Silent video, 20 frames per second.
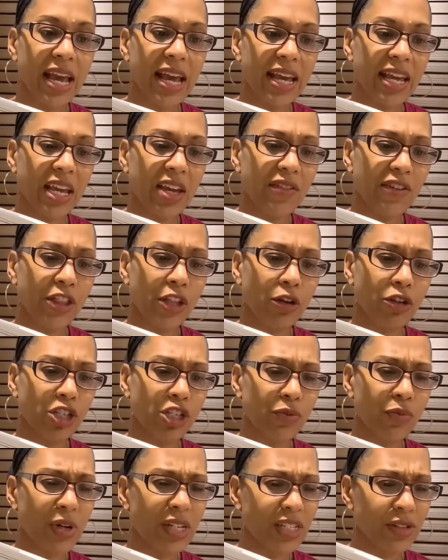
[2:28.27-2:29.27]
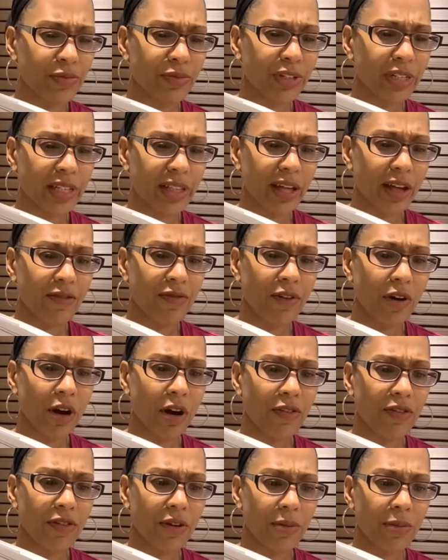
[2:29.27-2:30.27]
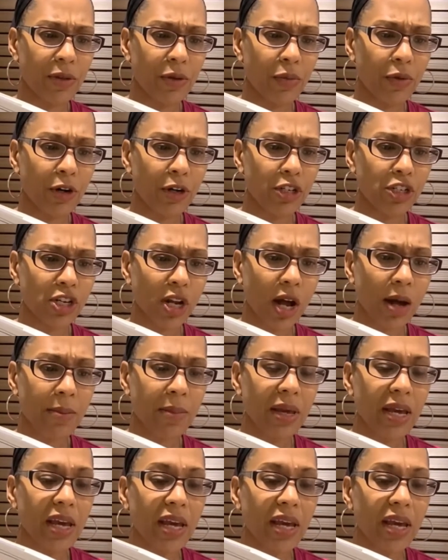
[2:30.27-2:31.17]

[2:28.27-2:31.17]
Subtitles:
even though she wasn't really that far from the workshop.